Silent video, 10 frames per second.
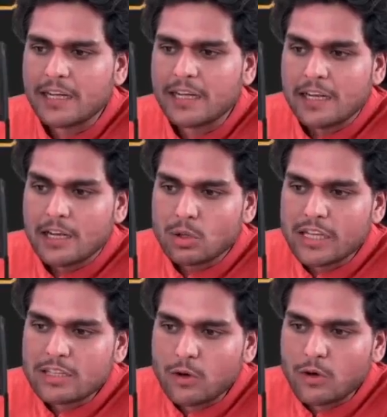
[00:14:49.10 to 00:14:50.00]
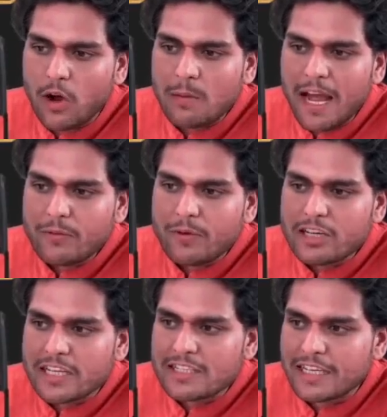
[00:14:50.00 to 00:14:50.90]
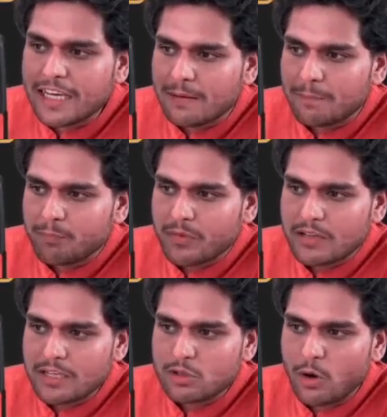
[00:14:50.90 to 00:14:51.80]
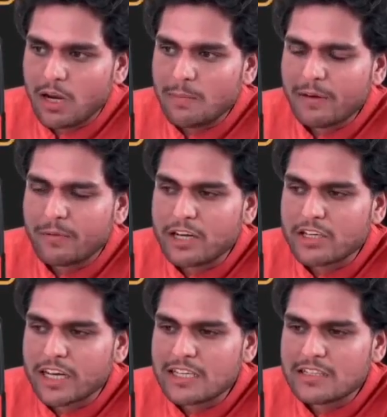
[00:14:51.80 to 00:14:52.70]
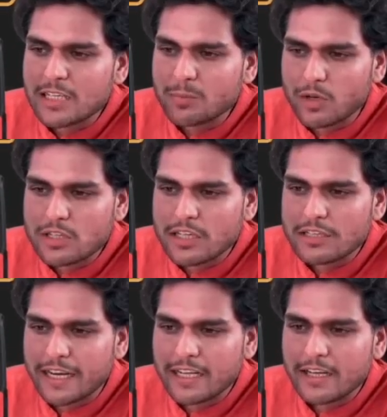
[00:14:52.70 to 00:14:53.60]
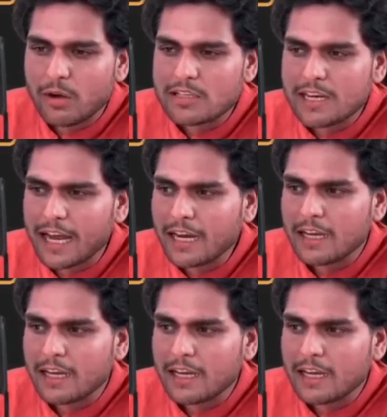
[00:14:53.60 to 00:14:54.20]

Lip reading: so this callback function C, this callback function is just pushed inside the call stack,